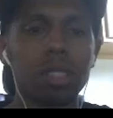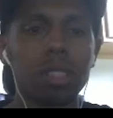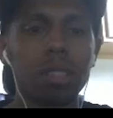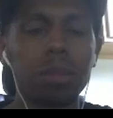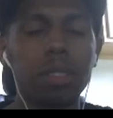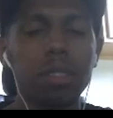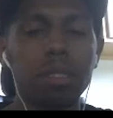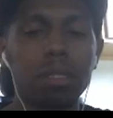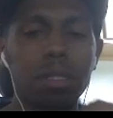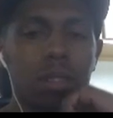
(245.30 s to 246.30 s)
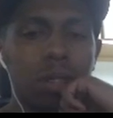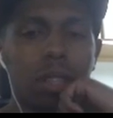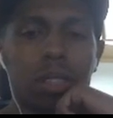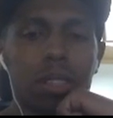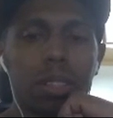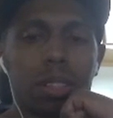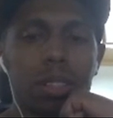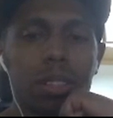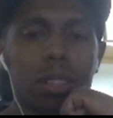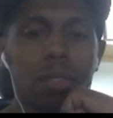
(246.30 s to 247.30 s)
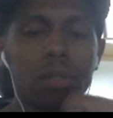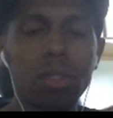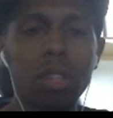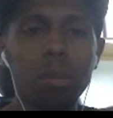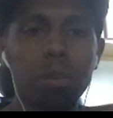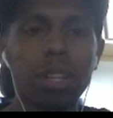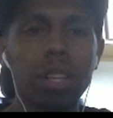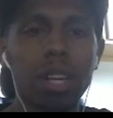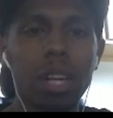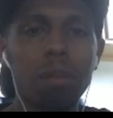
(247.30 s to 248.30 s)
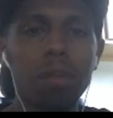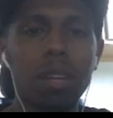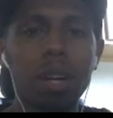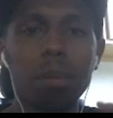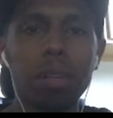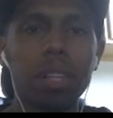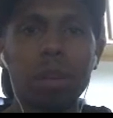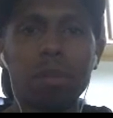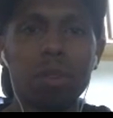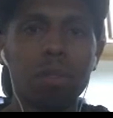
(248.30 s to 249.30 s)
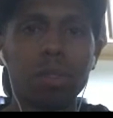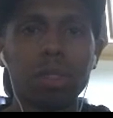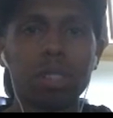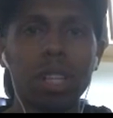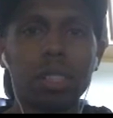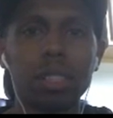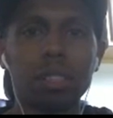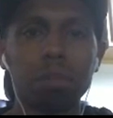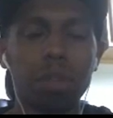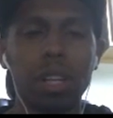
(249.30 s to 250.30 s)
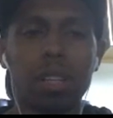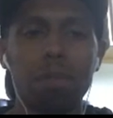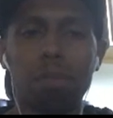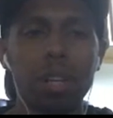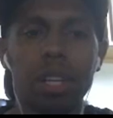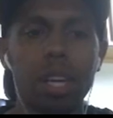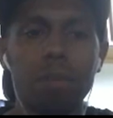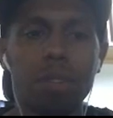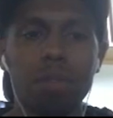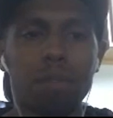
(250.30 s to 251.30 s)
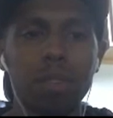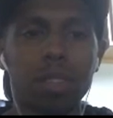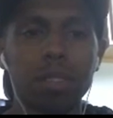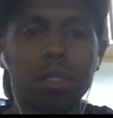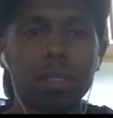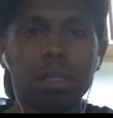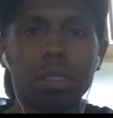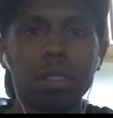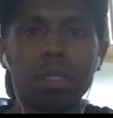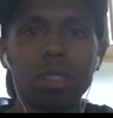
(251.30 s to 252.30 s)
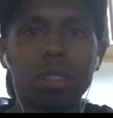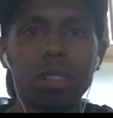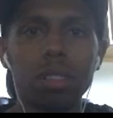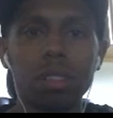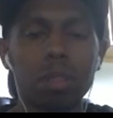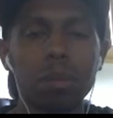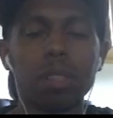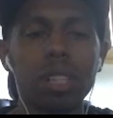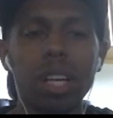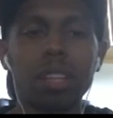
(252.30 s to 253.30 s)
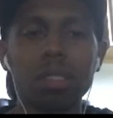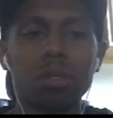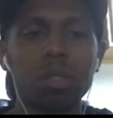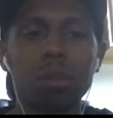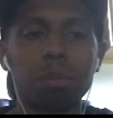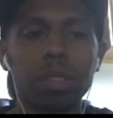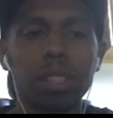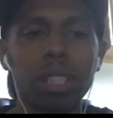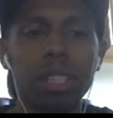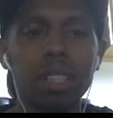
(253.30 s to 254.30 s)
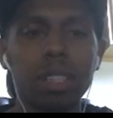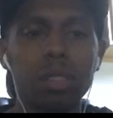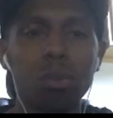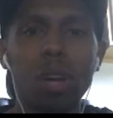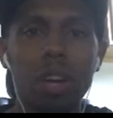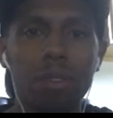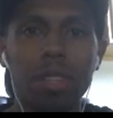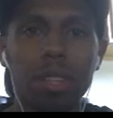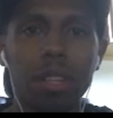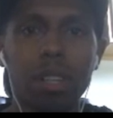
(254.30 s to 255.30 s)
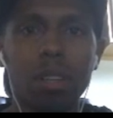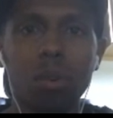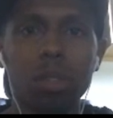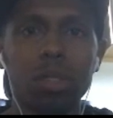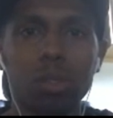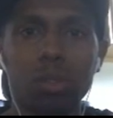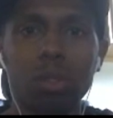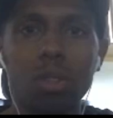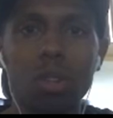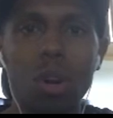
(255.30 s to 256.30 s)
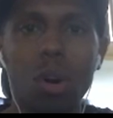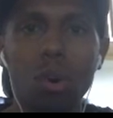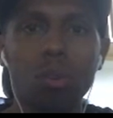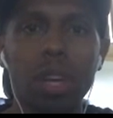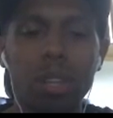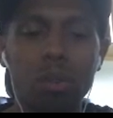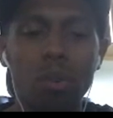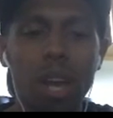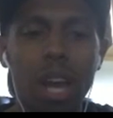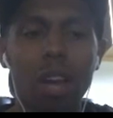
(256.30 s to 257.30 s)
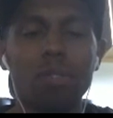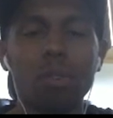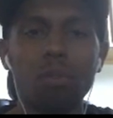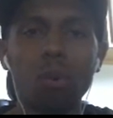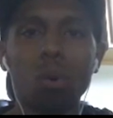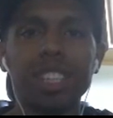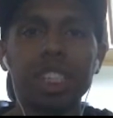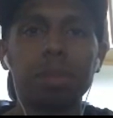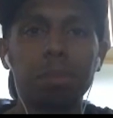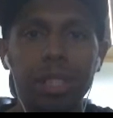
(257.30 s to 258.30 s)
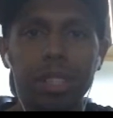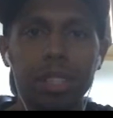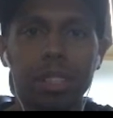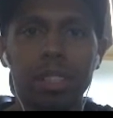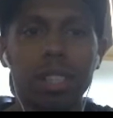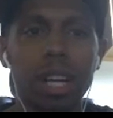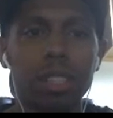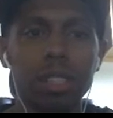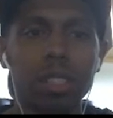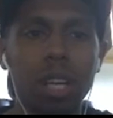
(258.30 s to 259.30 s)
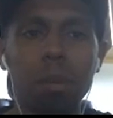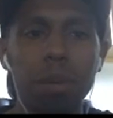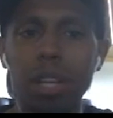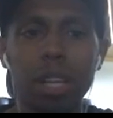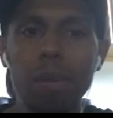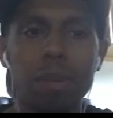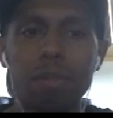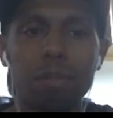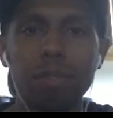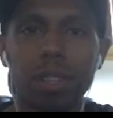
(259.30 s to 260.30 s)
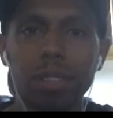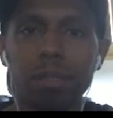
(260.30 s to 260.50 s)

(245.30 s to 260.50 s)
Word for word: I mean, in all honesty, if you're gonna play the game, you gotta play the game to the full. It's not just play play the game just for fun come on, you have to completely do everything in order to know that you have the full experience, not just play the game just for fun.